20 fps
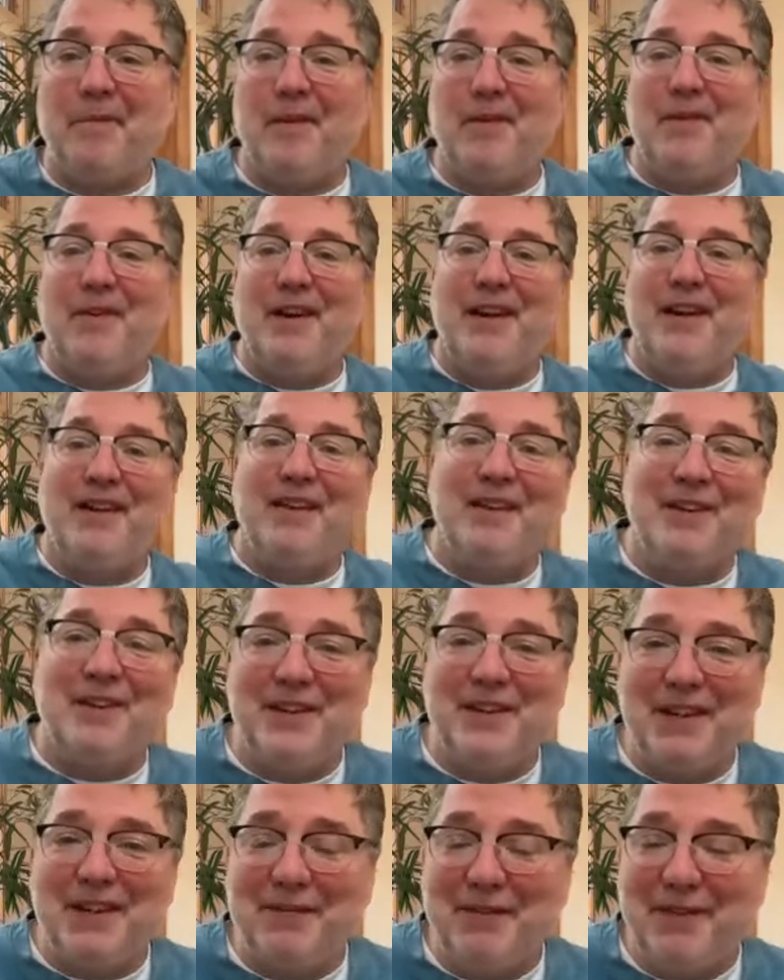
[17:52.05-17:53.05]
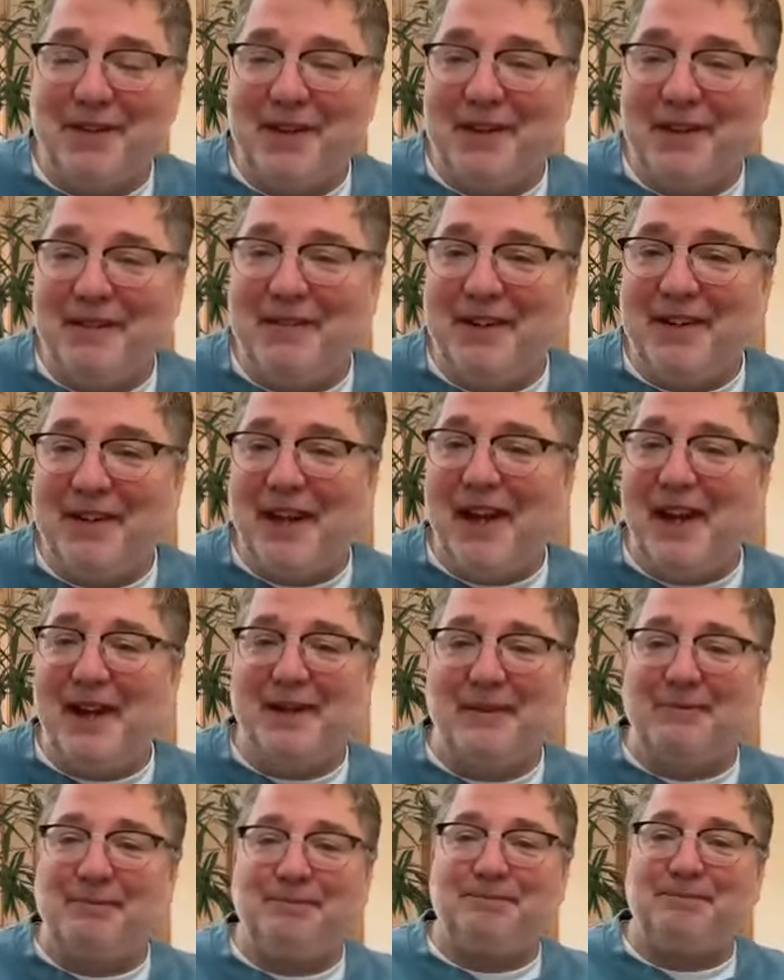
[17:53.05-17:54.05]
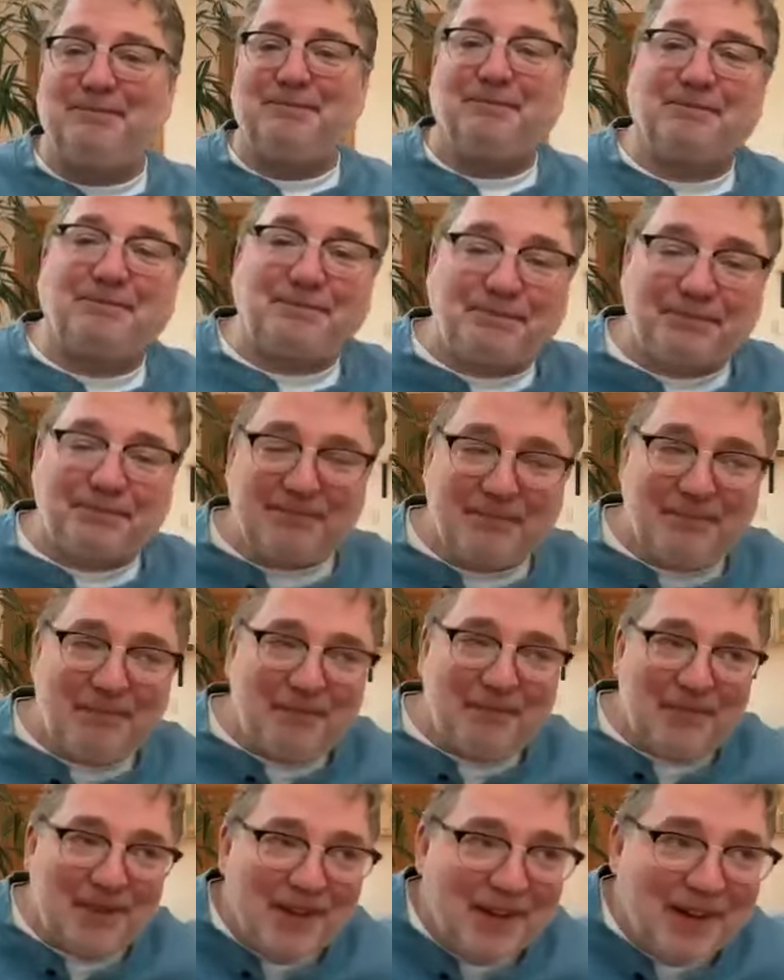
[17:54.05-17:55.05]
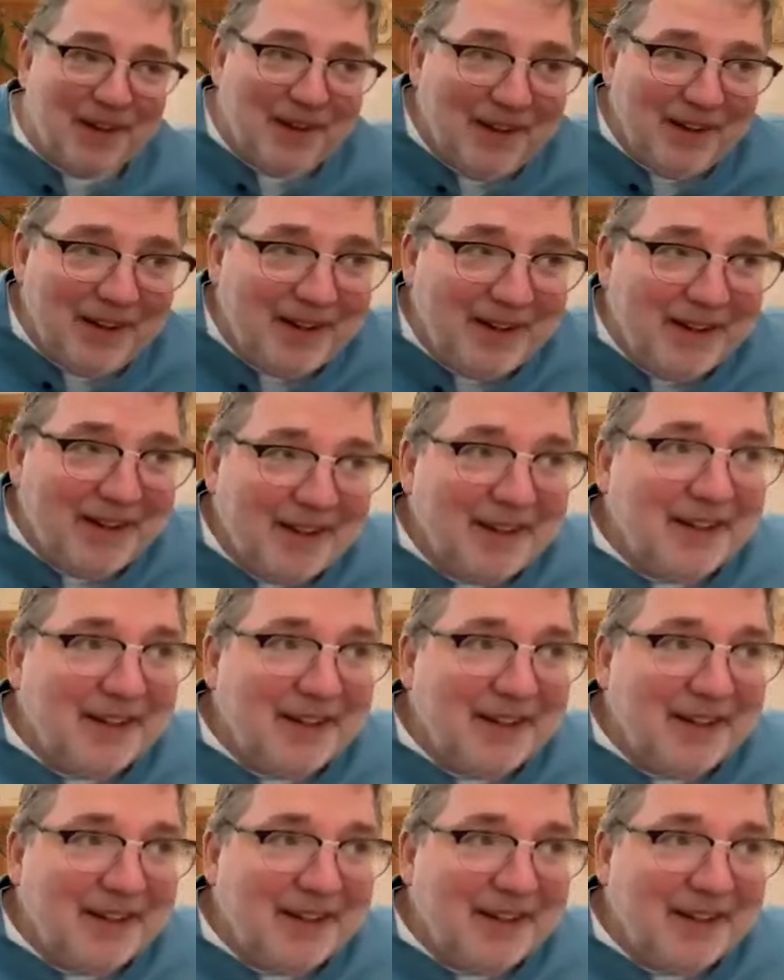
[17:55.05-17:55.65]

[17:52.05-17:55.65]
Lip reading: right? And that you're different every day. All right.